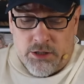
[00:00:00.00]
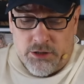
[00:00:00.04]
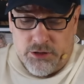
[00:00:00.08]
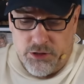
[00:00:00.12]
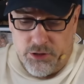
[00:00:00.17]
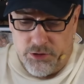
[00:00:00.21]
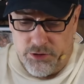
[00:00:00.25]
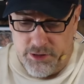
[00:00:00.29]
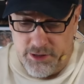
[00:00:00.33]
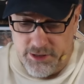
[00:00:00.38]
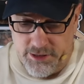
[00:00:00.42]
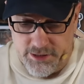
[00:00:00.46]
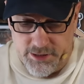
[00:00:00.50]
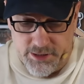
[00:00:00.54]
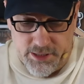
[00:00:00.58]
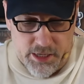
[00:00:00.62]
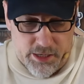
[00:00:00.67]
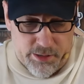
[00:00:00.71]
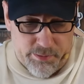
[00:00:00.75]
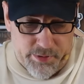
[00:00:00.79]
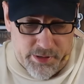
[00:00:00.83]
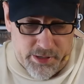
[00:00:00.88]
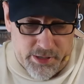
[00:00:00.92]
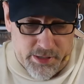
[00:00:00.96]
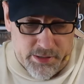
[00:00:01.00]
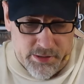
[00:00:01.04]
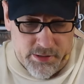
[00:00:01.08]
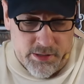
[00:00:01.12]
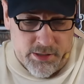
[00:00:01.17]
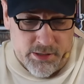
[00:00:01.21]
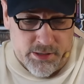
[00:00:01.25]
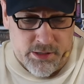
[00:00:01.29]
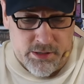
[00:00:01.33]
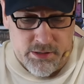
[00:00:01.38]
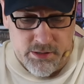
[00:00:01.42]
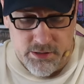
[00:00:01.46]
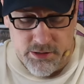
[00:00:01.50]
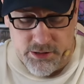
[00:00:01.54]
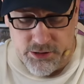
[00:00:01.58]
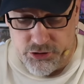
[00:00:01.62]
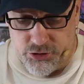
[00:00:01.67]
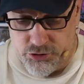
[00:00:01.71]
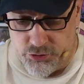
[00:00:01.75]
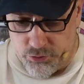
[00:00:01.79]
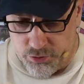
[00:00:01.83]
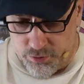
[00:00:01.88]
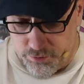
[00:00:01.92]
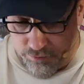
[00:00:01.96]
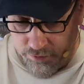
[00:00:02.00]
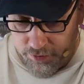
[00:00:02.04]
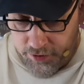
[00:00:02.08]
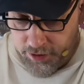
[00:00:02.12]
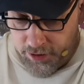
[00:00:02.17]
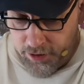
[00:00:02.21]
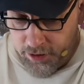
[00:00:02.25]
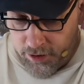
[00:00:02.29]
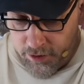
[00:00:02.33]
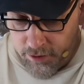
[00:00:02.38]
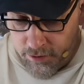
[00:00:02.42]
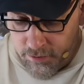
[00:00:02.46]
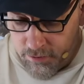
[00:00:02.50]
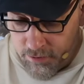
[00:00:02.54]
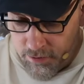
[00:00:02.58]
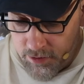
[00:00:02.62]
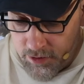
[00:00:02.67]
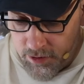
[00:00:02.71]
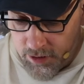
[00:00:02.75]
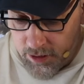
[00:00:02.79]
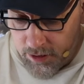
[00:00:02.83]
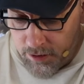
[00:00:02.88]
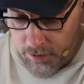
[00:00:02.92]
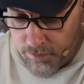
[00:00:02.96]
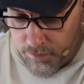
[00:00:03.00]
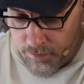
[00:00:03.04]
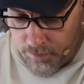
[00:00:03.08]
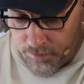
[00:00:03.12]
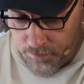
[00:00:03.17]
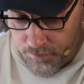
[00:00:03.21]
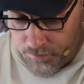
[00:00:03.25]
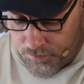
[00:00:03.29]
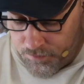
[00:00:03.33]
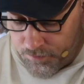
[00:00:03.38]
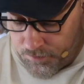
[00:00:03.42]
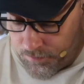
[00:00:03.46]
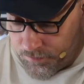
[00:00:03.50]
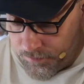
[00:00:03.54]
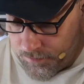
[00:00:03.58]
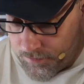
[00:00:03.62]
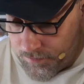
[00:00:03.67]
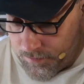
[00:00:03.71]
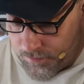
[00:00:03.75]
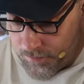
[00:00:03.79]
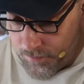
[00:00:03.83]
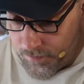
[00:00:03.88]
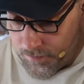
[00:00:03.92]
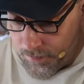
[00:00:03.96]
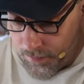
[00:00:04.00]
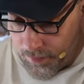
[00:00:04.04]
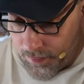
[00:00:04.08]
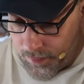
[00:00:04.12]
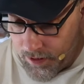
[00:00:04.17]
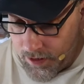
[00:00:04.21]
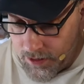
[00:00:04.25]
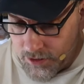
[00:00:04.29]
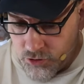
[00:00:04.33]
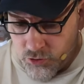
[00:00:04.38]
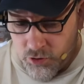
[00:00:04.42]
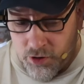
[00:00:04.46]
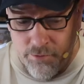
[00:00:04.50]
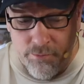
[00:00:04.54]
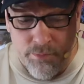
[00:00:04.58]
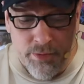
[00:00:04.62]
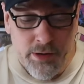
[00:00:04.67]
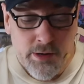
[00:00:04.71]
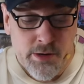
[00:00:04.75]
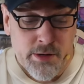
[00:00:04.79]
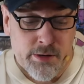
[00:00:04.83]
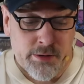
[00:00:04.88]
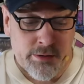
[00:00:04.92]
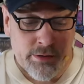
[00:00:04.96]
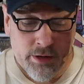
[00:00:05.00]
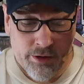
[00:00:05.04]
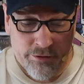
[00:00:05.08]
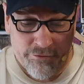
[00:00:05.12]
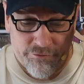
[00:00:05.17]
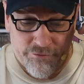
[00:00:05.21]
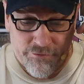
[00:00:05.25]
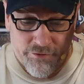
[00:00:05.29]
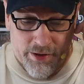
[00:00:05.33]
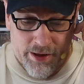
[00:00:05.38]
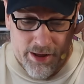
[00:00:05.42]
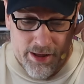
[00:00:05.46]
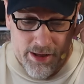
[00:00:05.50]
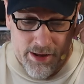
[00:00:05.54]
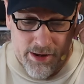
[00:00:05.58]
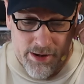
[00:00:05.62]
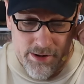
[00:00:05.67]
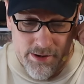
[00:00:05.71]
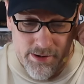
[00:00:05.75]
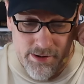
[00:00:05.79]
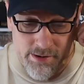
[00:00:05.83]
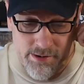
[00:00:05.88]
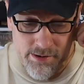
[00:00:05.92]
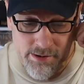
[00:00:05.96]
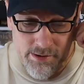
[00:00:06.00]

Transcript: So, this is going to be a, a, a, short video. Um, so, I've been a, a fan